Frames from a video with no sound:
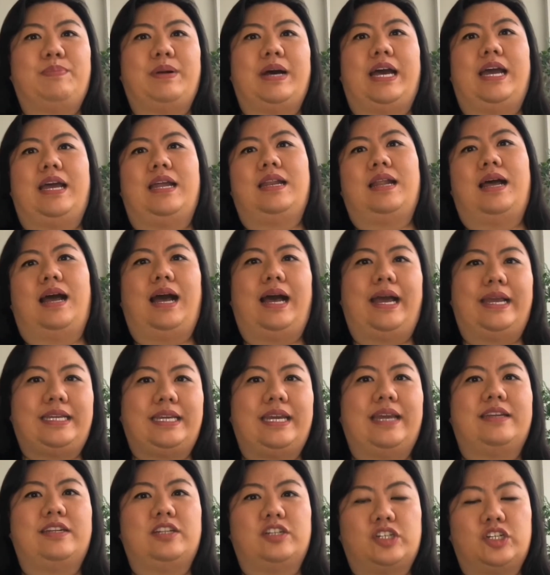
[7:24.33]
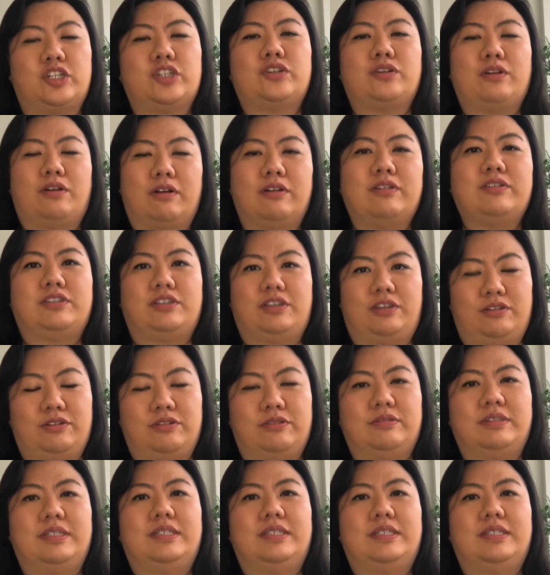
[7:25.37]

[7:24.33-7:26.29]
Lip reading: but I can assure you,